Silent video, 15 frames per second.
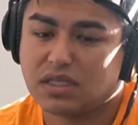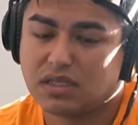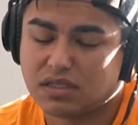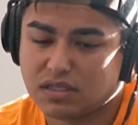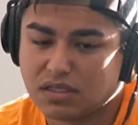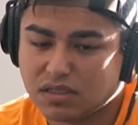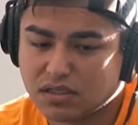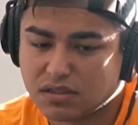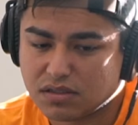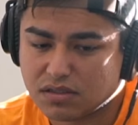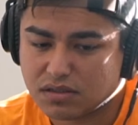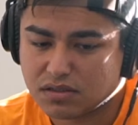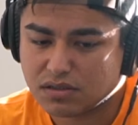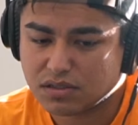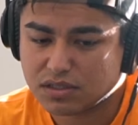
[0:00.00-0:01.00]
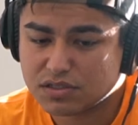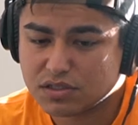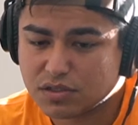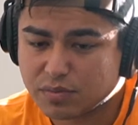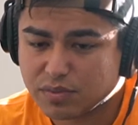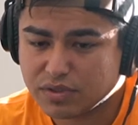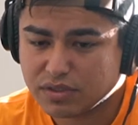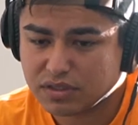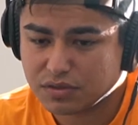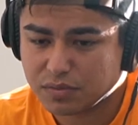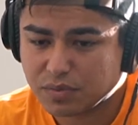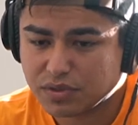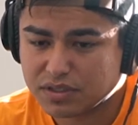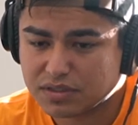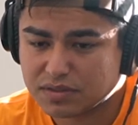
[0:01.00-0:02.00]
Yeah, that's a good point you
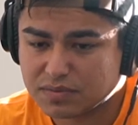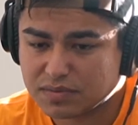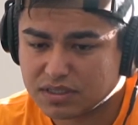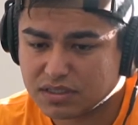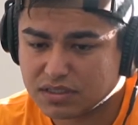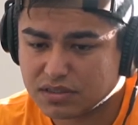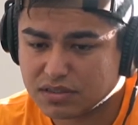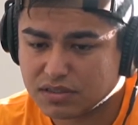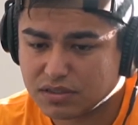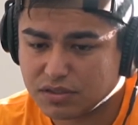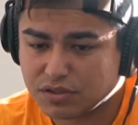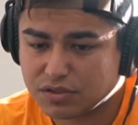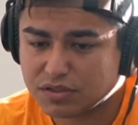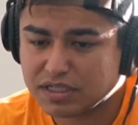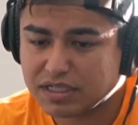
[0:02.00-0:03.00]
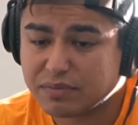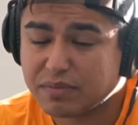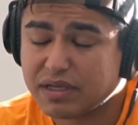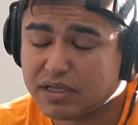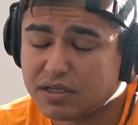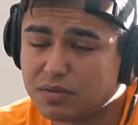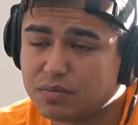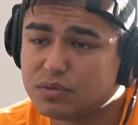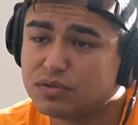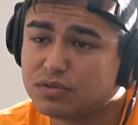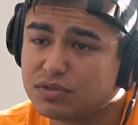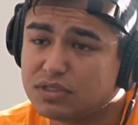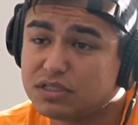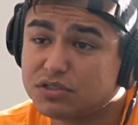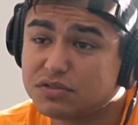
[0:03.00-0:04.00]
brought up. Like, your dad might help you
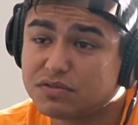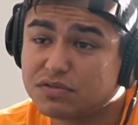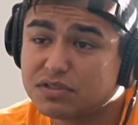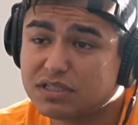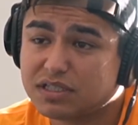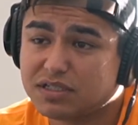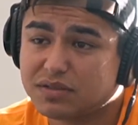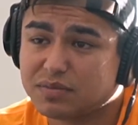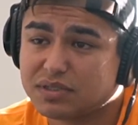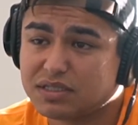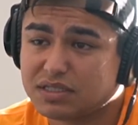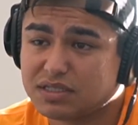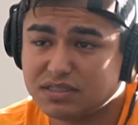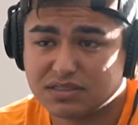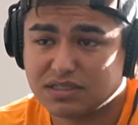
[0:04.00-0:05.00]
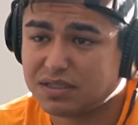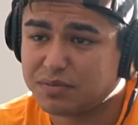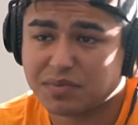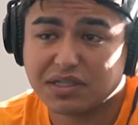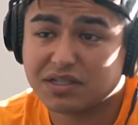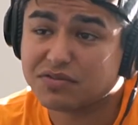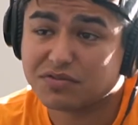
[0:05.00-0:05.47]
get your foot there, but he's not playing